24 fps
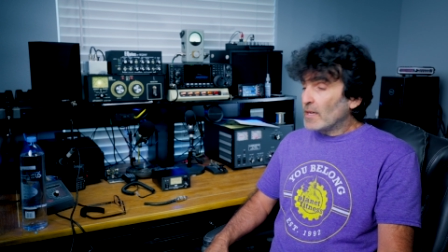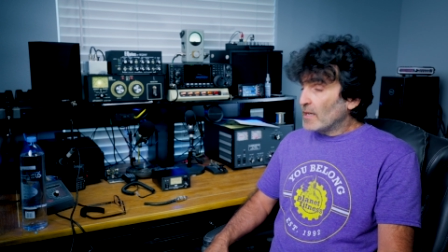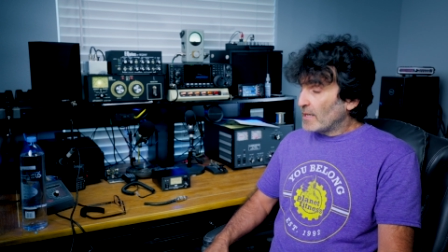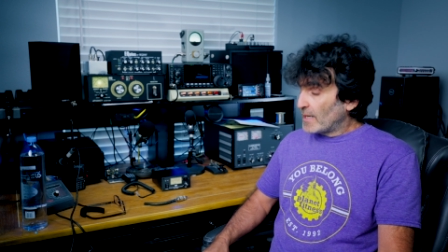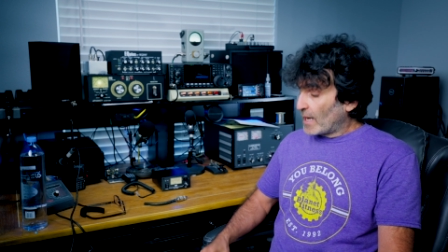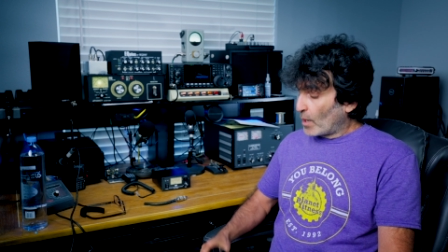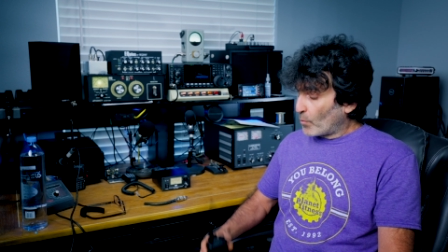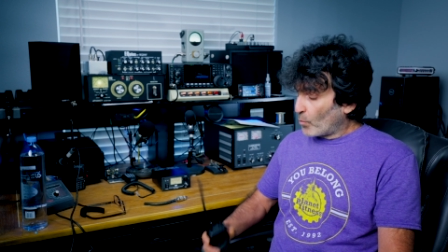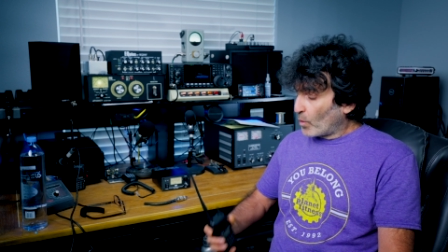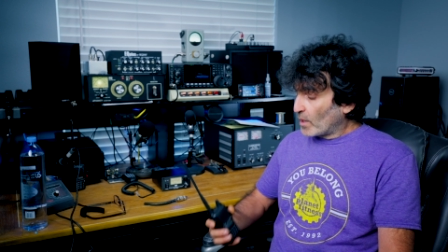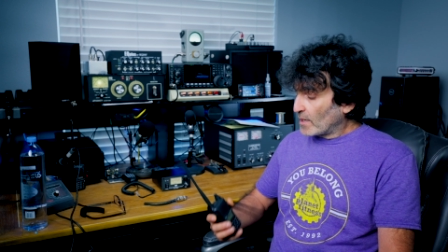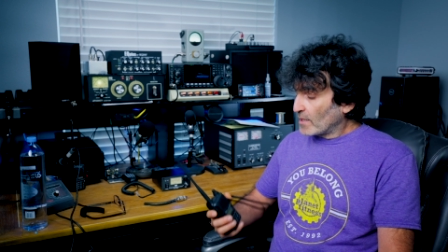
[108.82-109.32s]

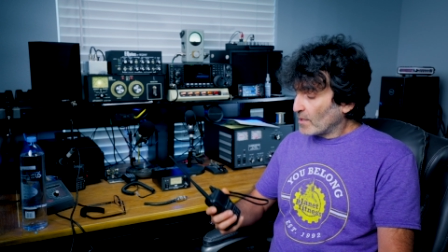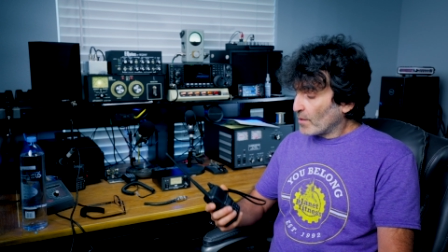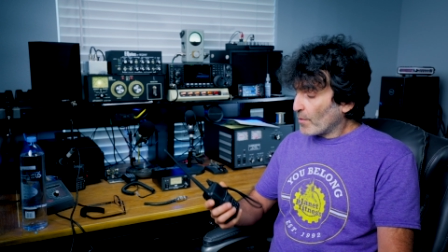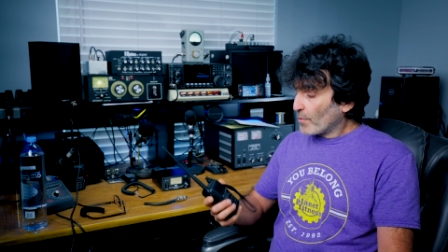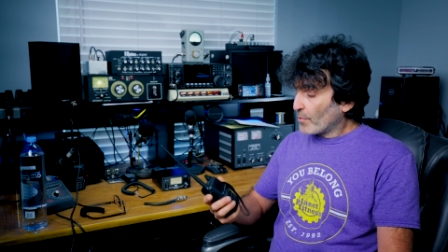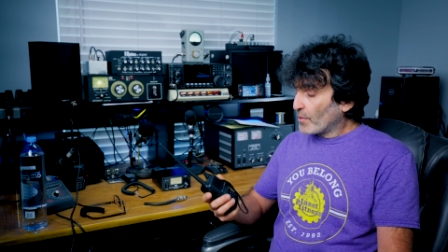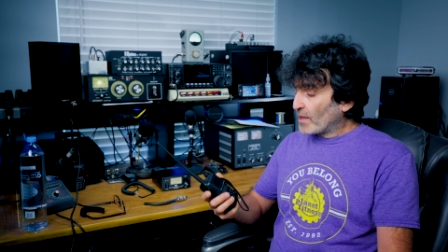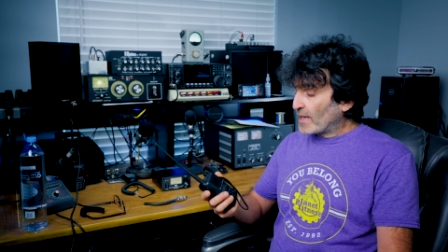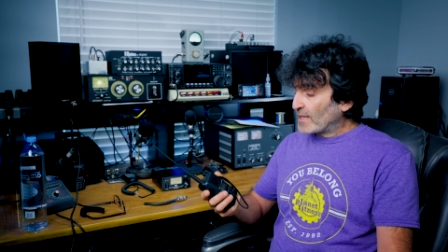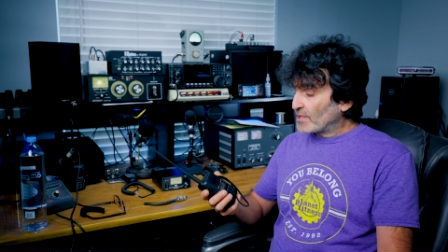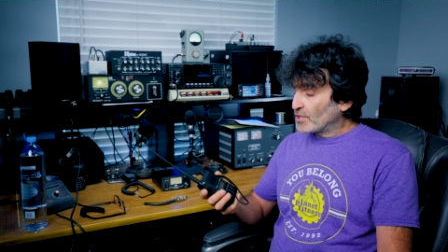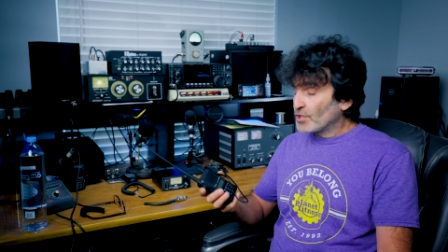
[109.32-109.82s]
Now one of the
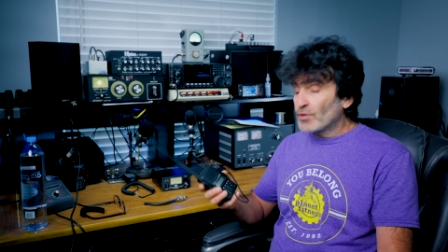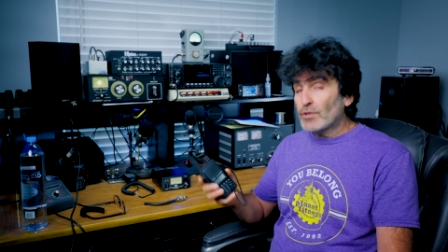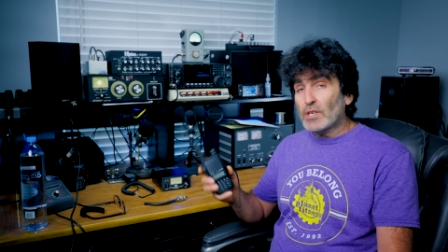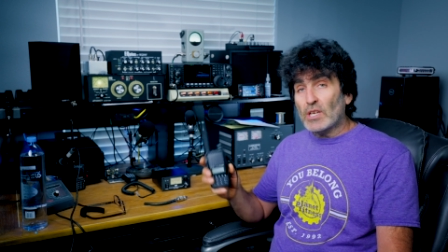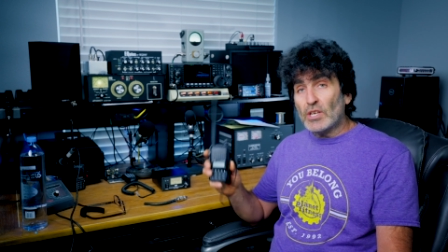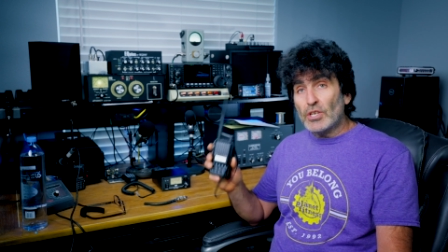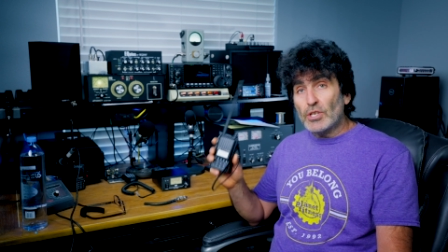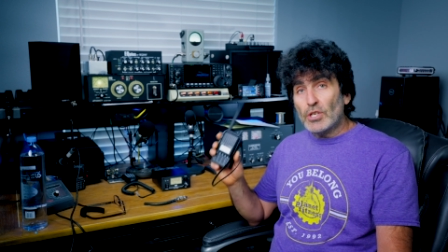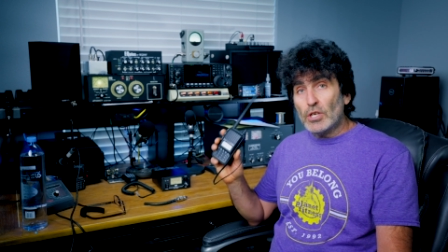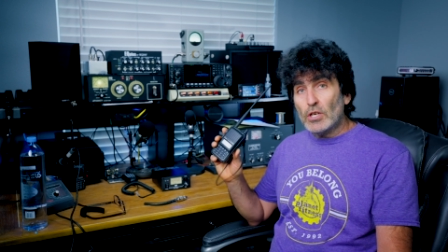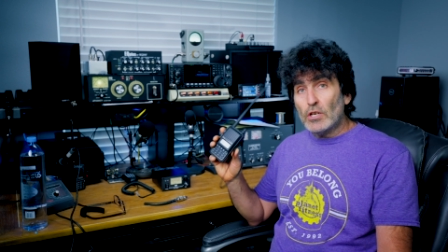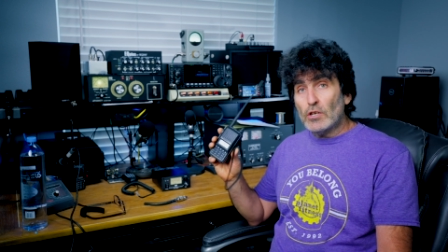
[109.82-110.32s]
things you
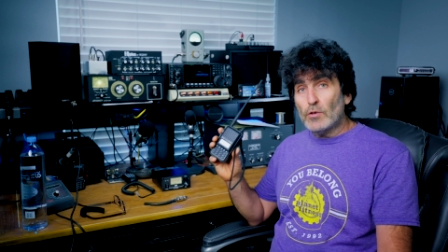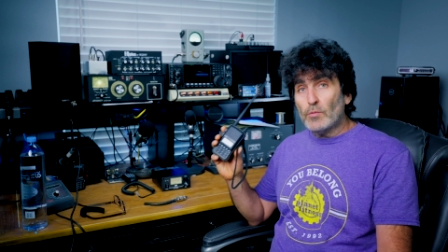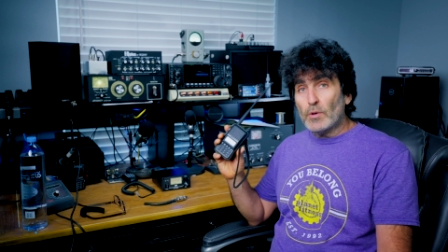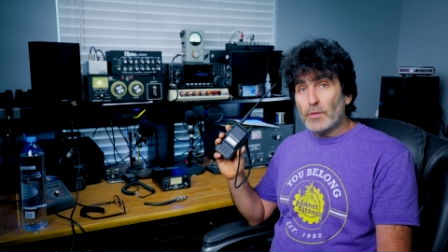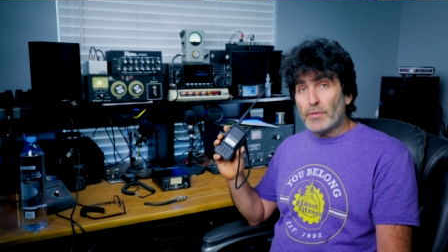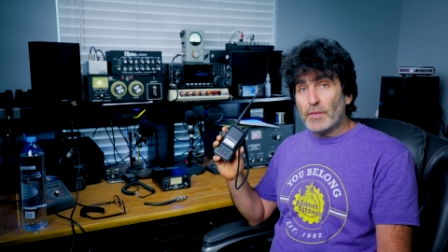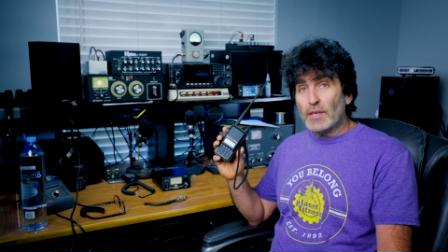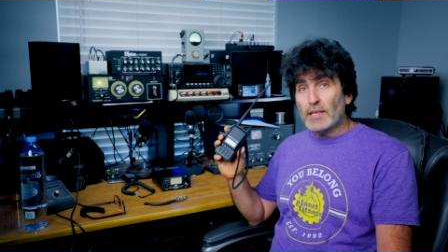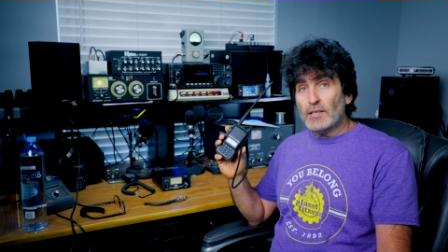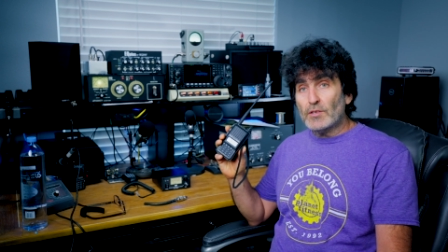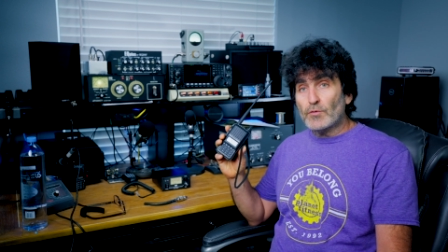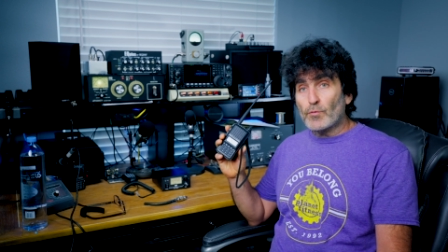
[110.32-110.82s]
can do
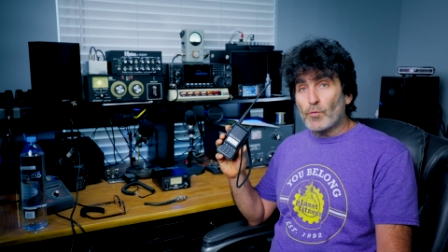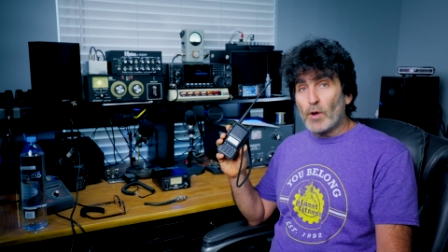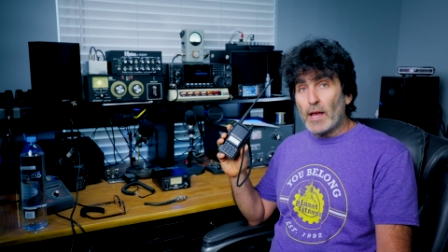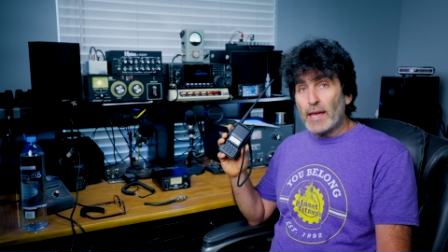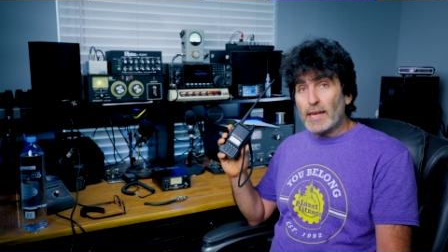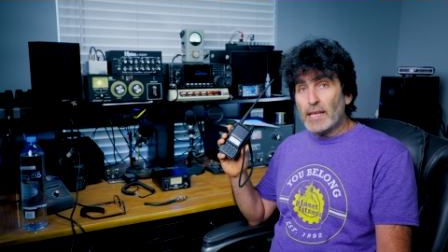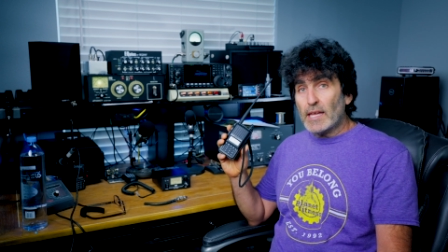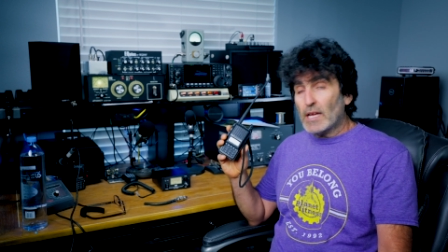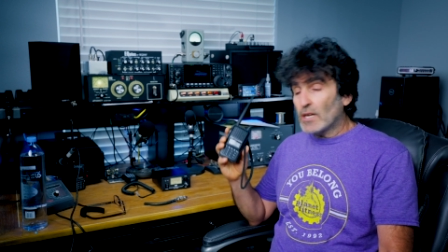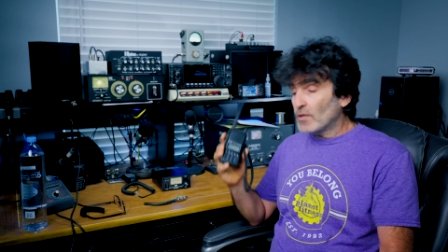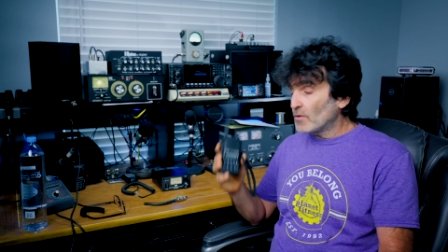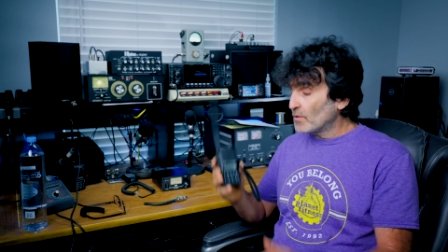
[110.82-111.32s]
with these
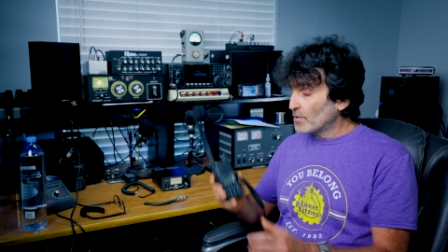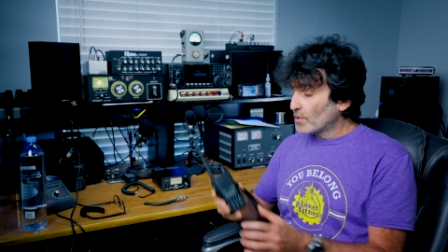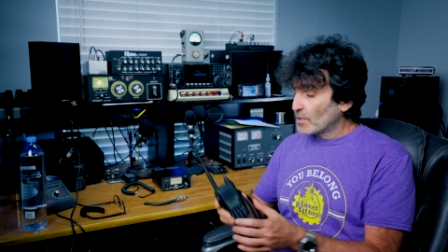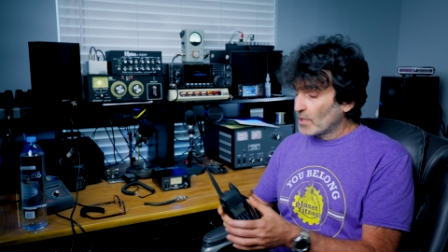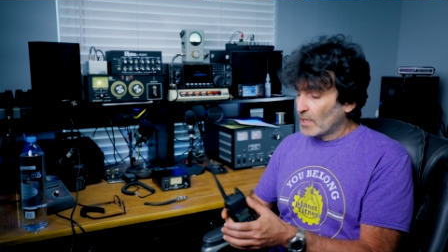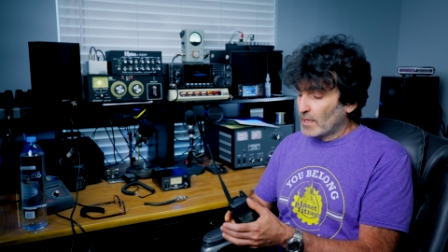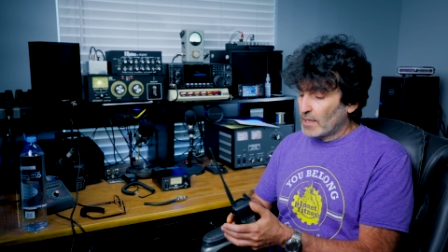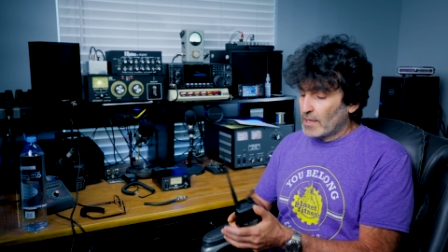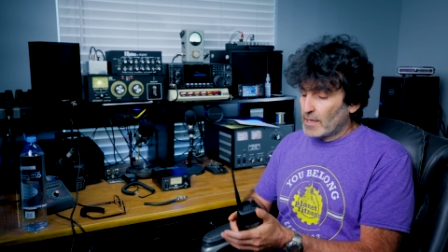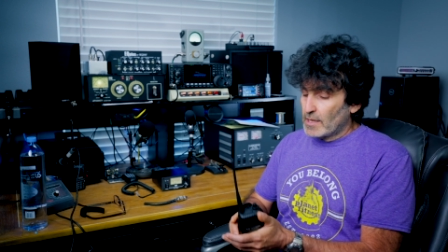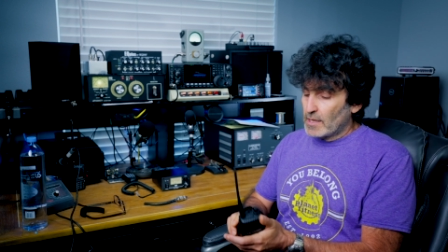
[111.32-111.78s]
radios